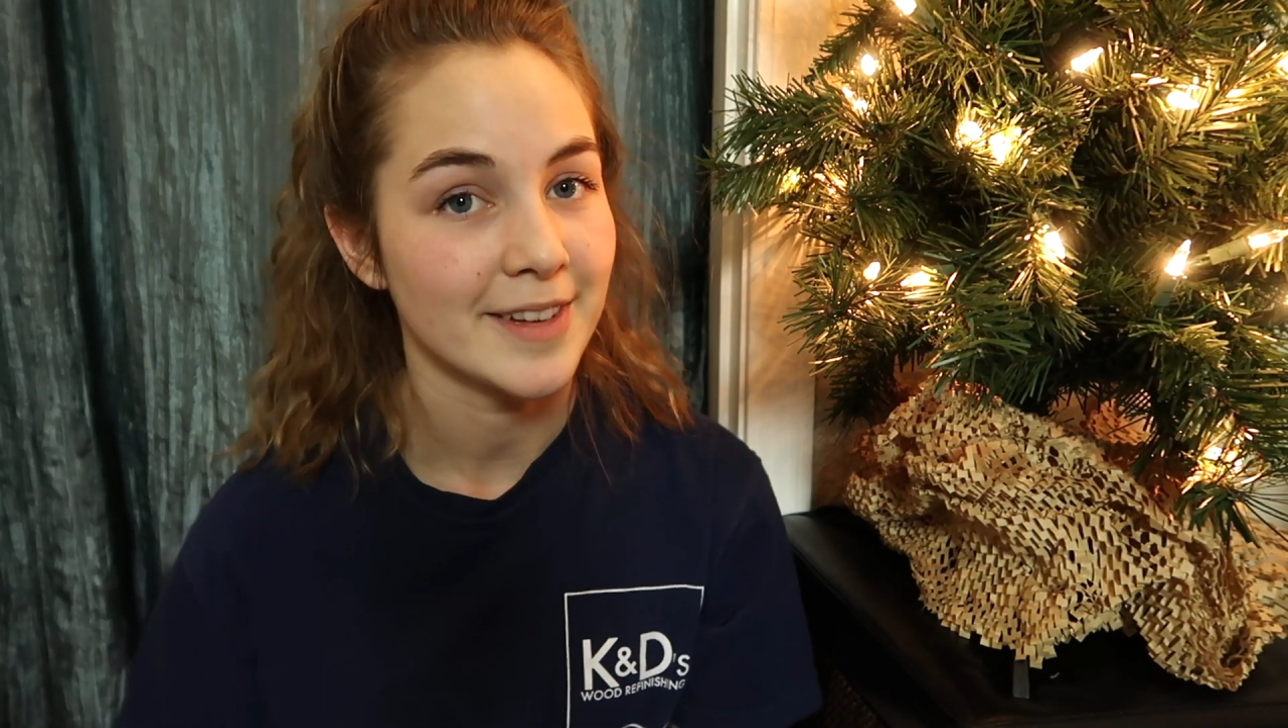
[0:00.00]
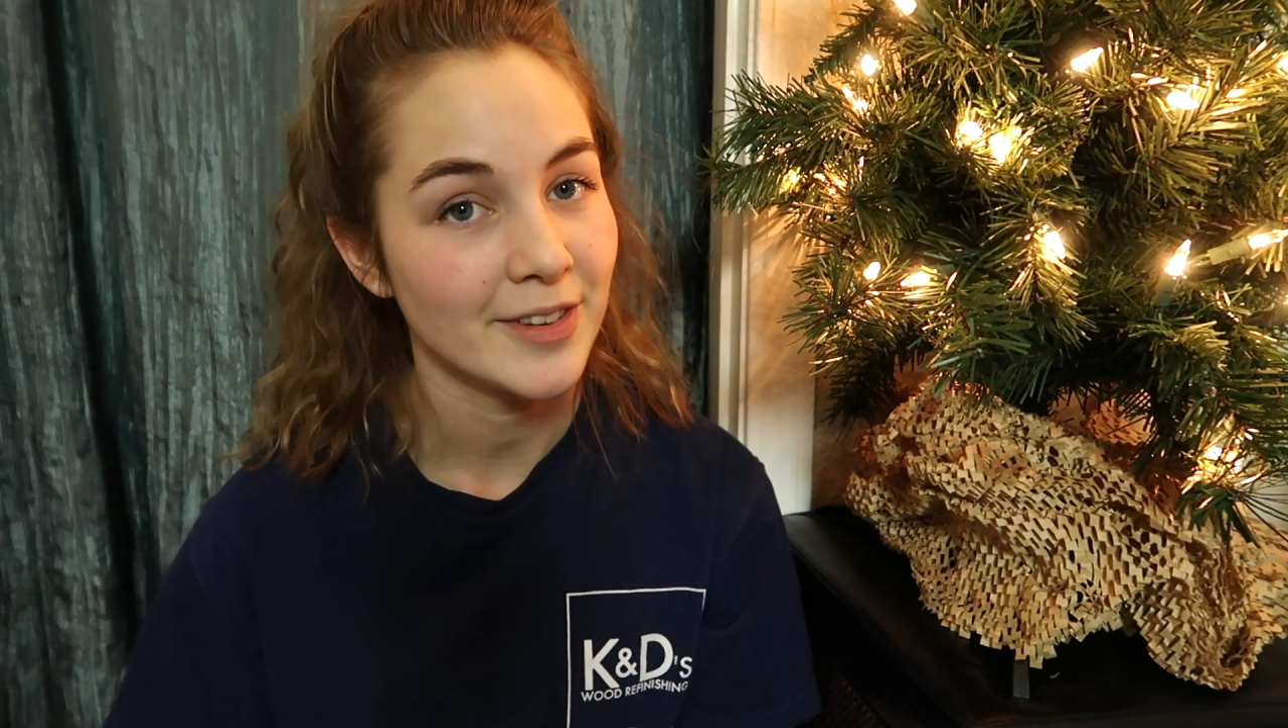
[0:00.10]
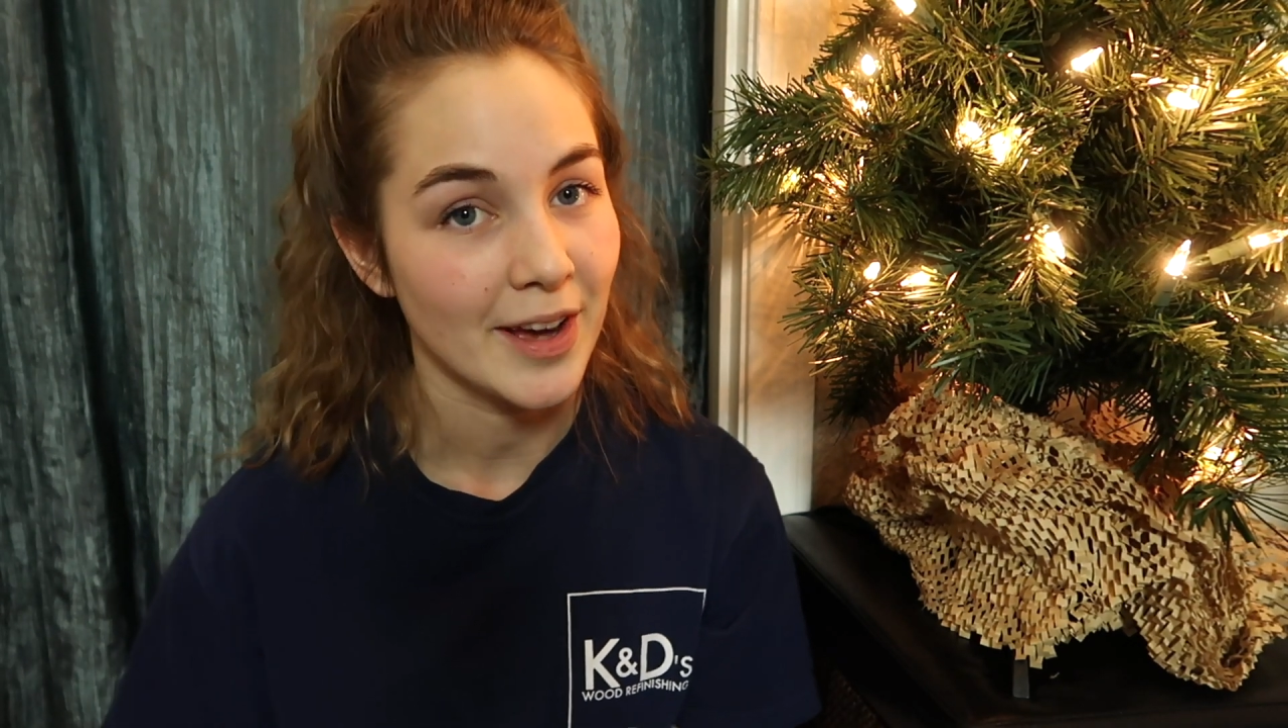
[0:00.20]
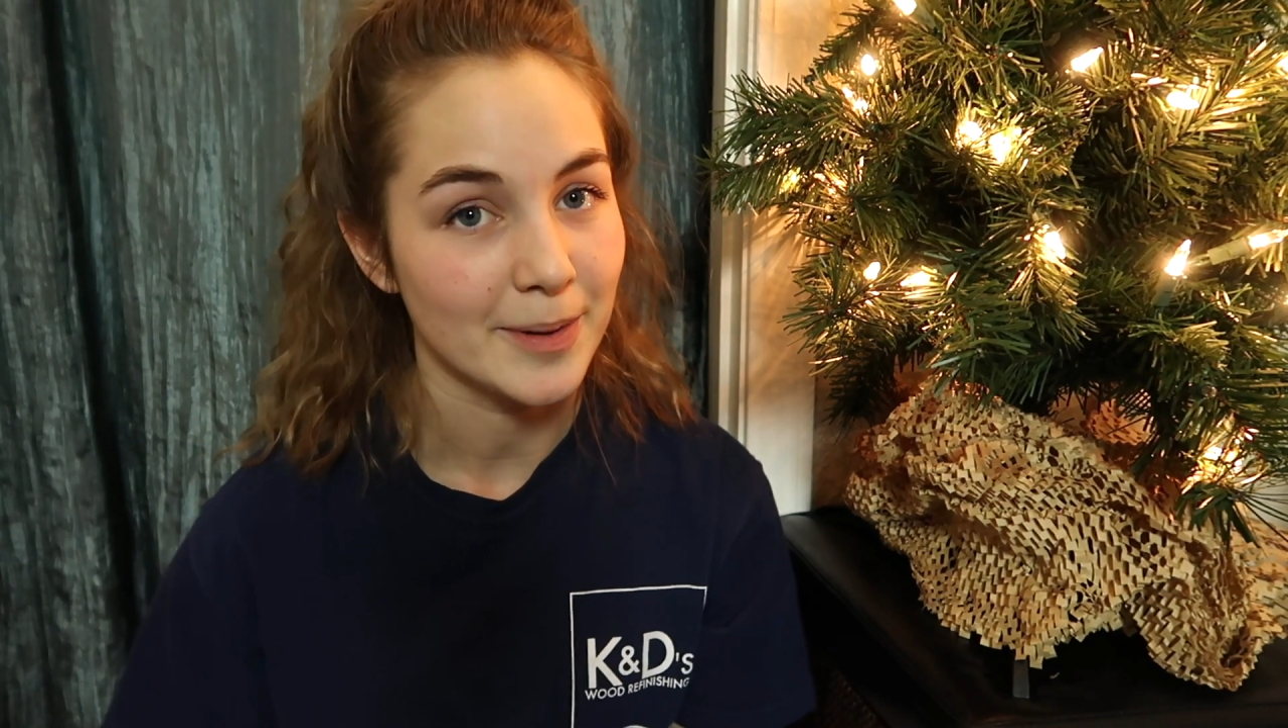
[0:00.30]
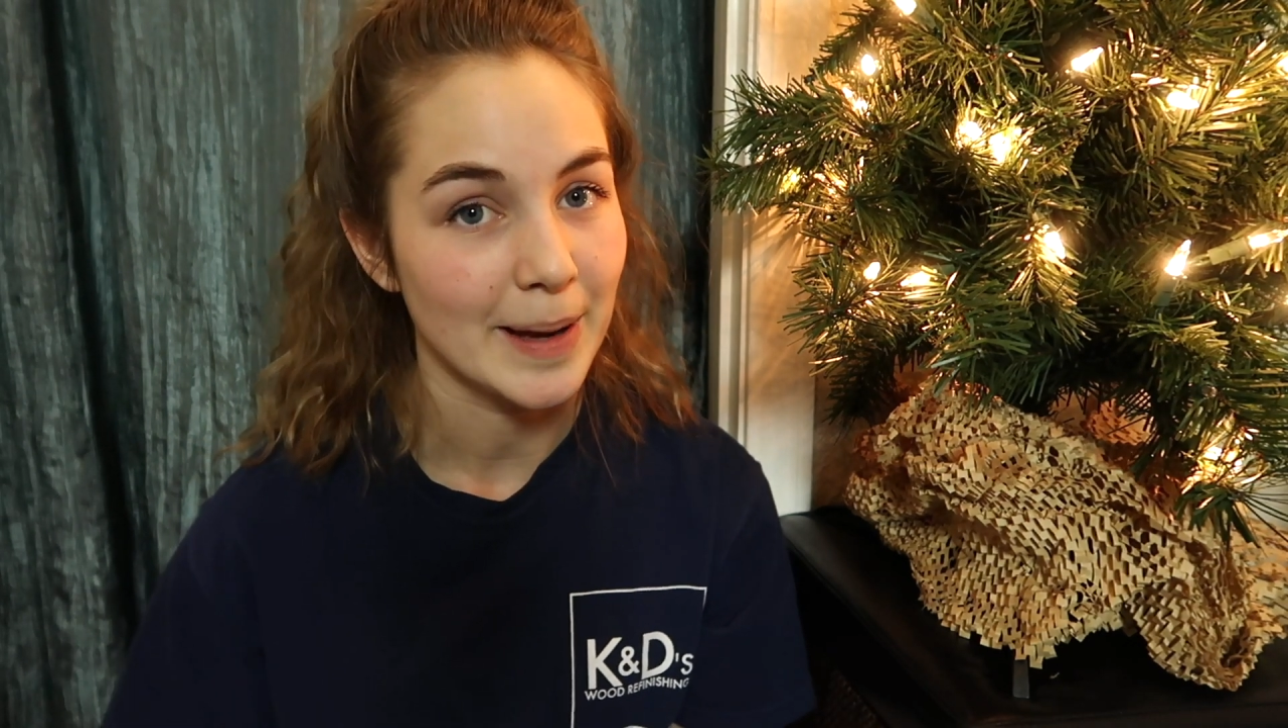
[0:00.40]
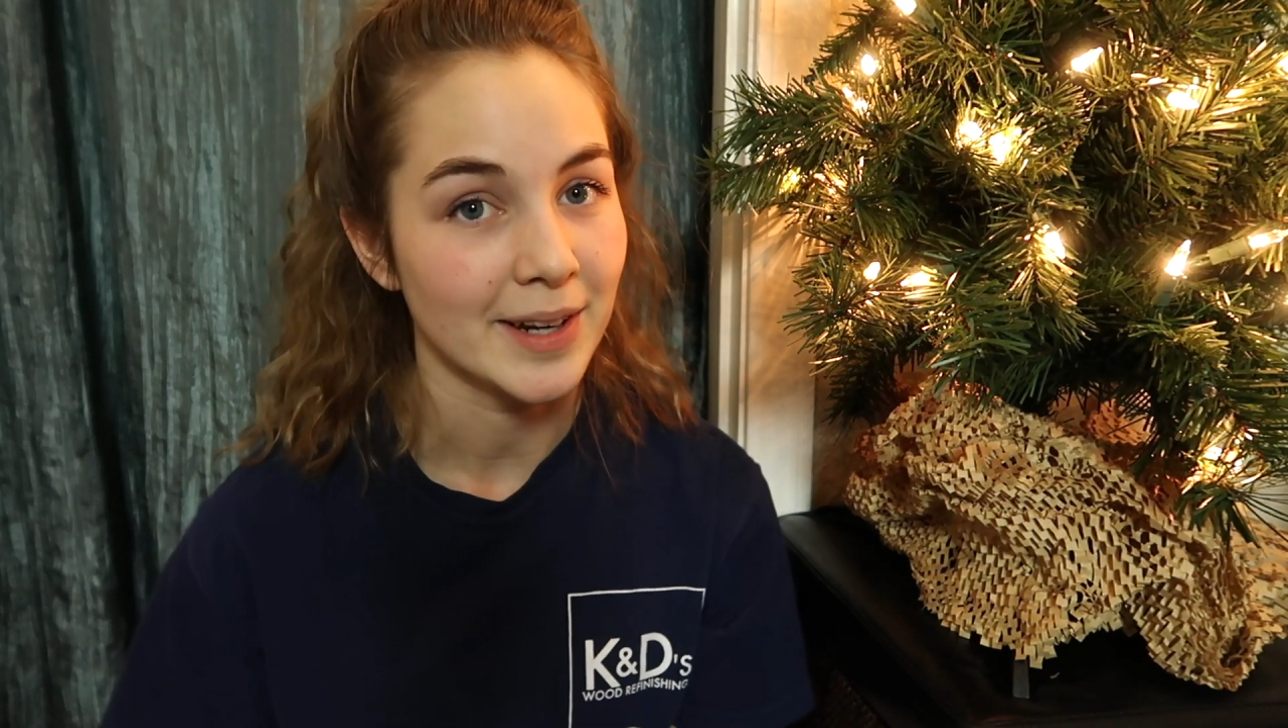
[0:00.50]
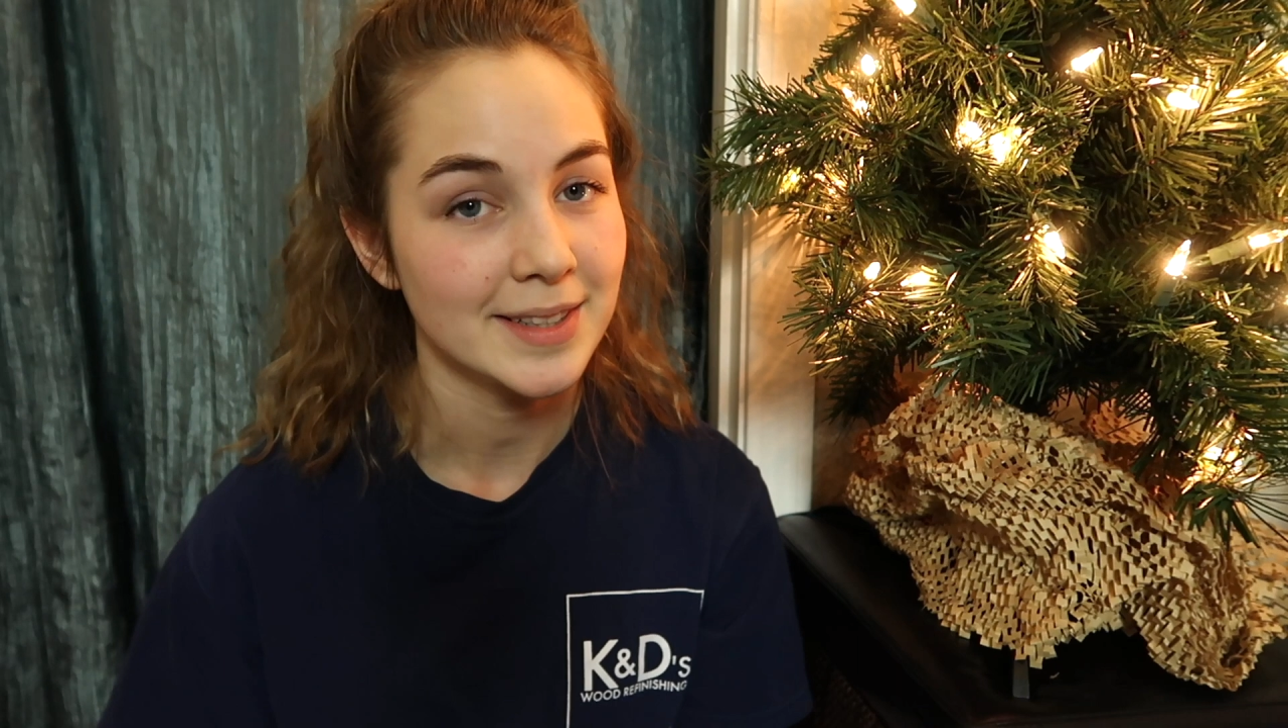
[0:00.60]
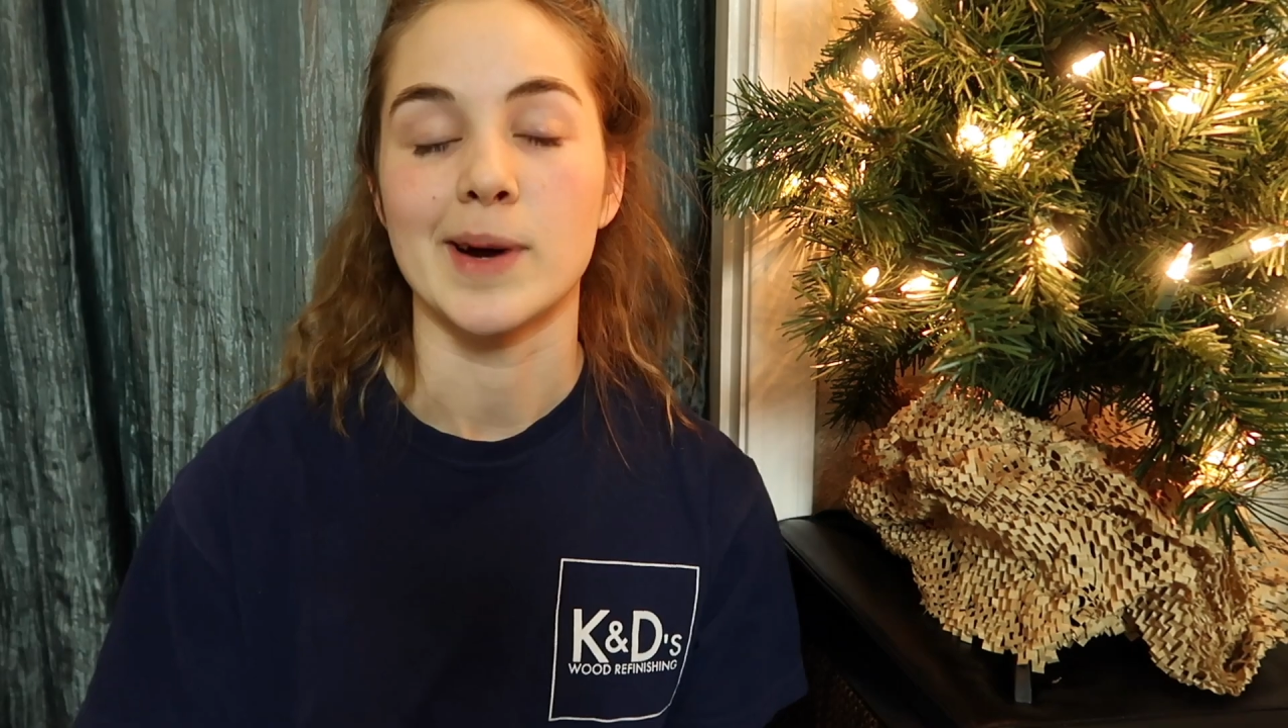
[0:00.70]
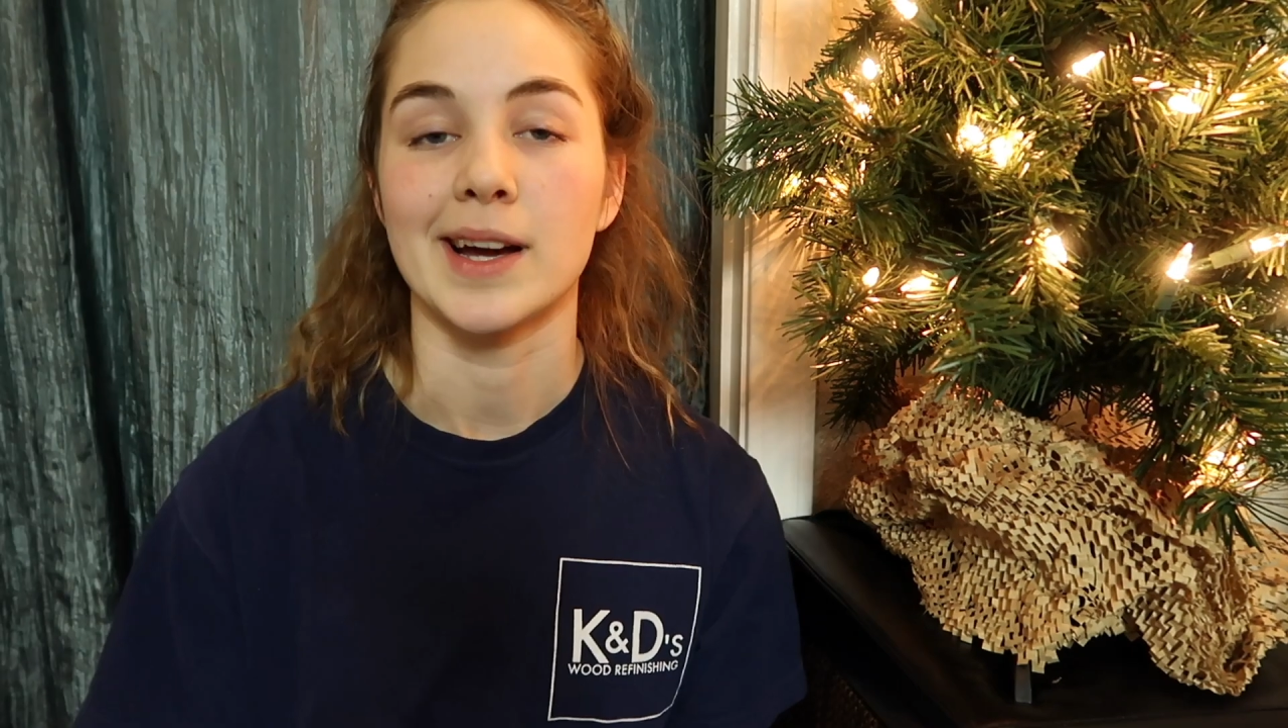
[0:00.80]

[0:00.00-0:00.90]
found out about it,